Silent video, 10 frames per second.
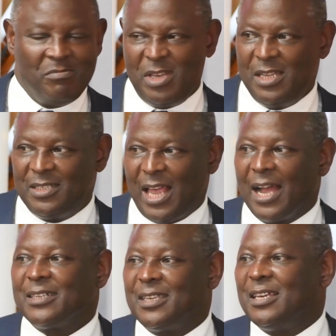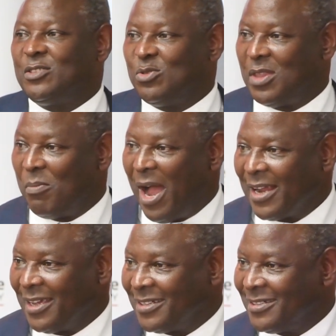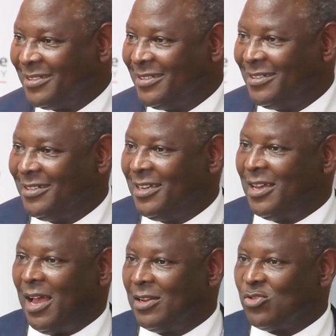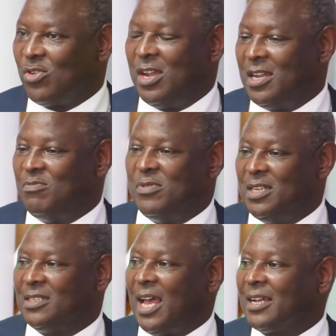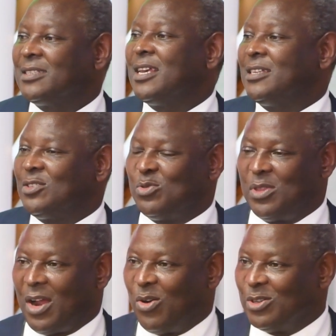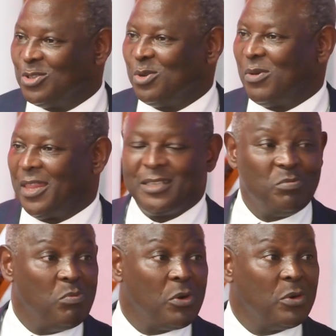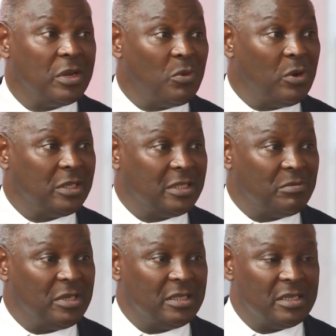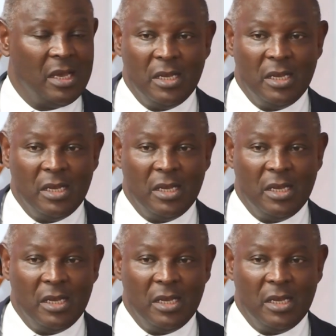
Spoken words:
means access to the market. Trade means access to the consumer. That's probably what it means.